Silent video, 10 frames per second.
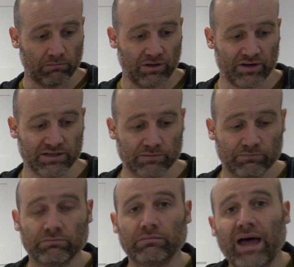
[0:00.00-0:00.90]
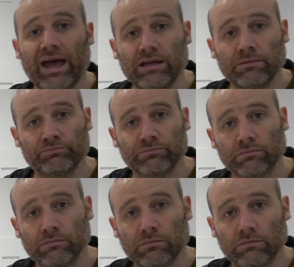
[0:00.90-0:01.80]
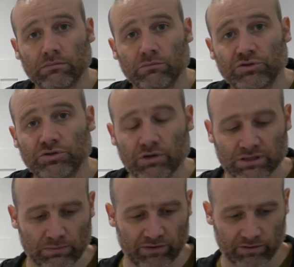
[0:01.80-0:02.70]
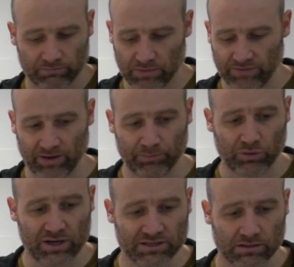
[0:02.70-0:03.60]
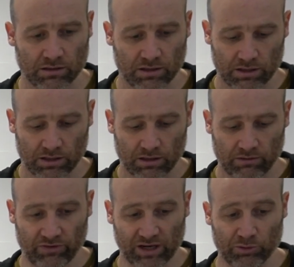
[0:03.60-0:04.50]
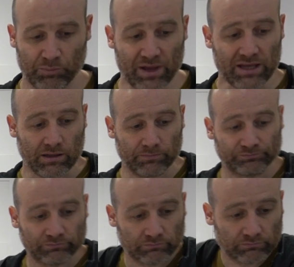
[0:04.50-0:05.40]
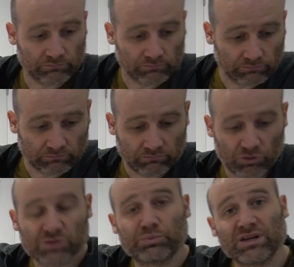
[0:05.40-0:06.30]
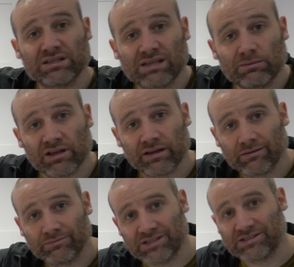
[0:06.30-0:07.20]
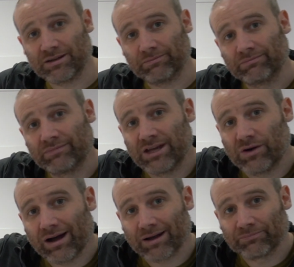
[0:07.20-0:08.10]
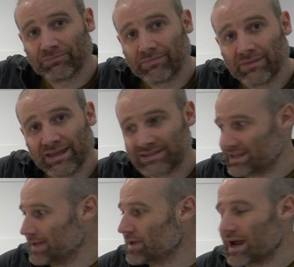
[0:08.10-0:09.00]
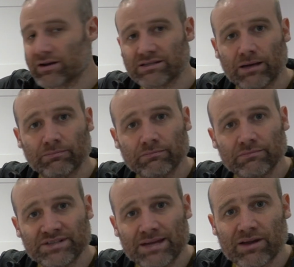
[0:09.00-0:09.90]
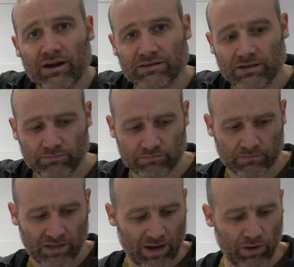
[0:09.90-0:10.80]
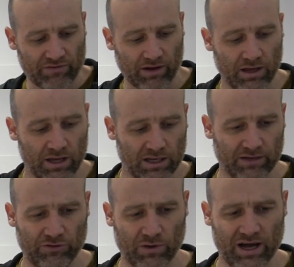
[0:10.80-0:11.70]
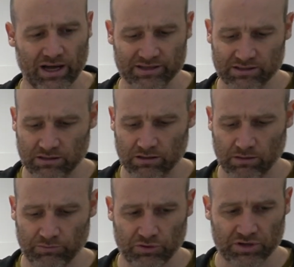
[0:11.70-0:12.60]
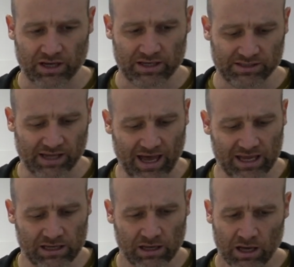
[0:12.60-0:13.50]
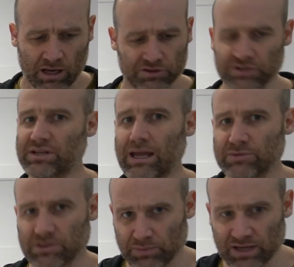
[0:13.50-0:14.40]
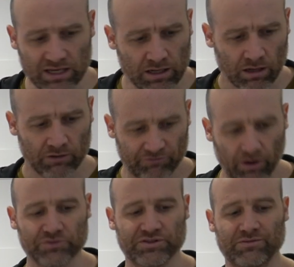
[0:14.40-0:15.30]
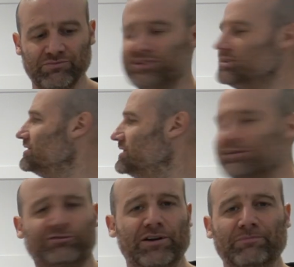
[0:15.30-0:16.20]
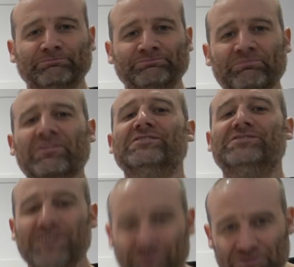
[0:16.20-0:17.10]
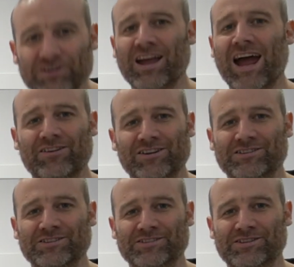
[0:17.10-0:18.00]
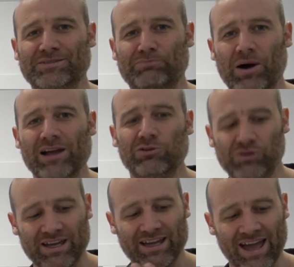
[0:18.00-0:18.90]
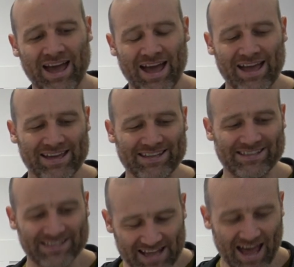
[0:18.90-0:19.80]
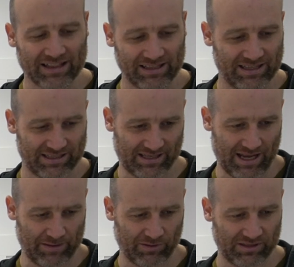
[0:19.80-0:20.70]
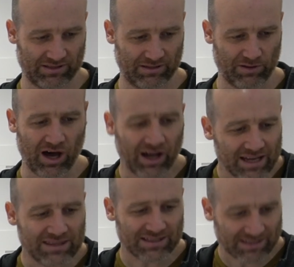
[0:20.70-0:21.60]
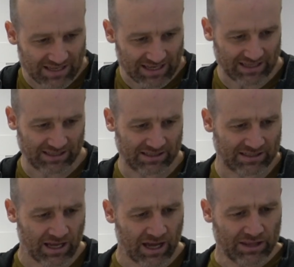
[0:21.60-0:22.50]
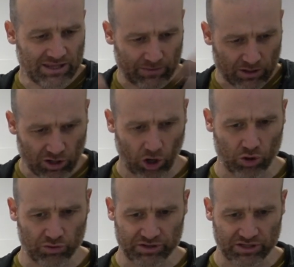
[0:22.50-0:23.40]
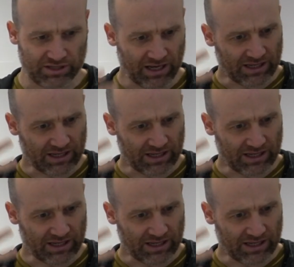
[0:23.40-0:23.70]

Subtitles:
there it is, A with two dots above it. If I print variable B, looks pretty similar, doesn't it? There you are. It's same character, same character. However, if you ask the computer, is A the same as B? False. Different characters, despite looking exactly the same, because behind the scenes, they're encoded